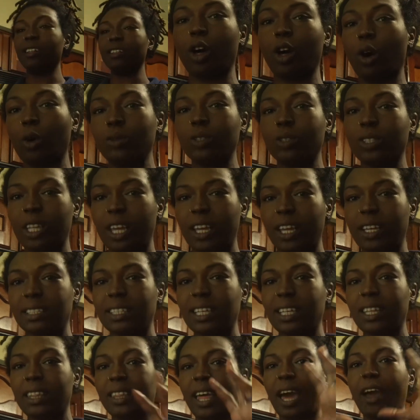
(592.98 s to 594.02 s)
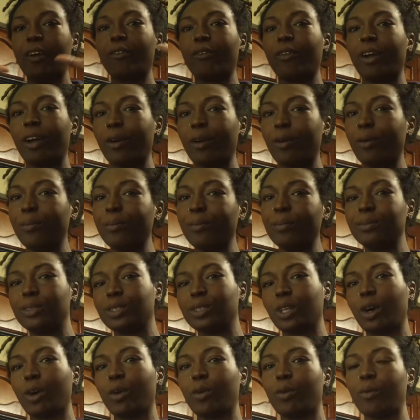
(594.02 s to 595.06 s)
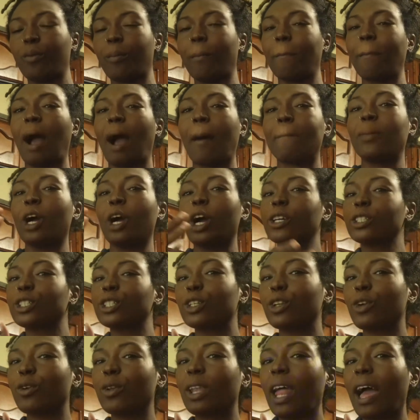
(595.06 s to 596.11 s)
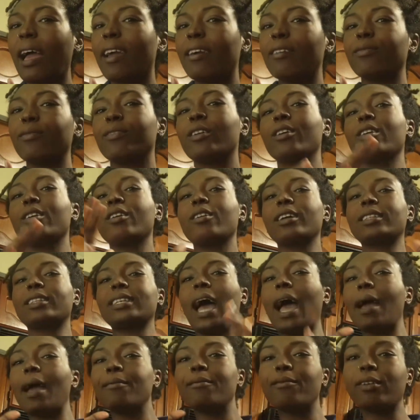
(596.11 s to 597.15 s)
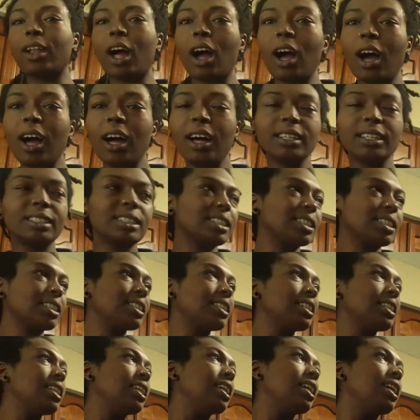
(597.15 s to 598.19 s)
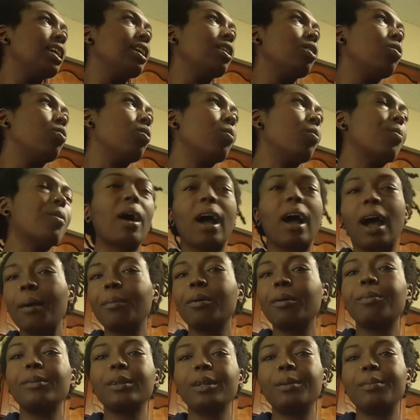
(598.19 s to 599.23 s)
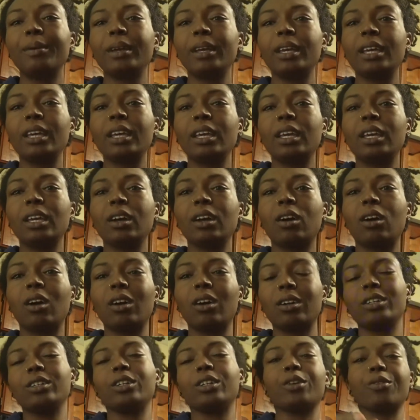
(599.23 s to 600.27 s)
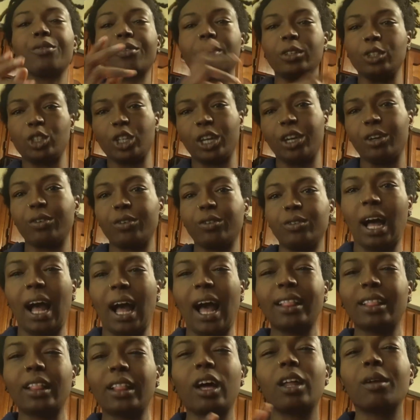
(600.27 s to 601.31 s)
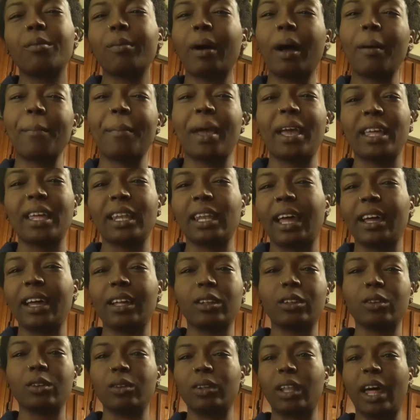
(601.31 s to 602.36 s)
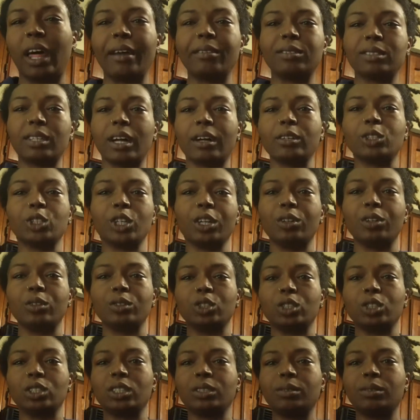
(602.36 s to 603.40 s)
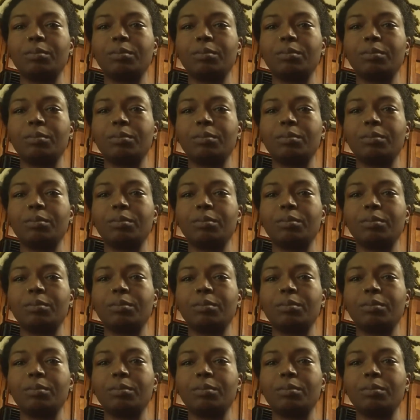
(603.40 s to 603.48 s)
those things in that realm. So my personal life type vlogs will probably be on a different channel. I thought about making like a little lifestyle channel just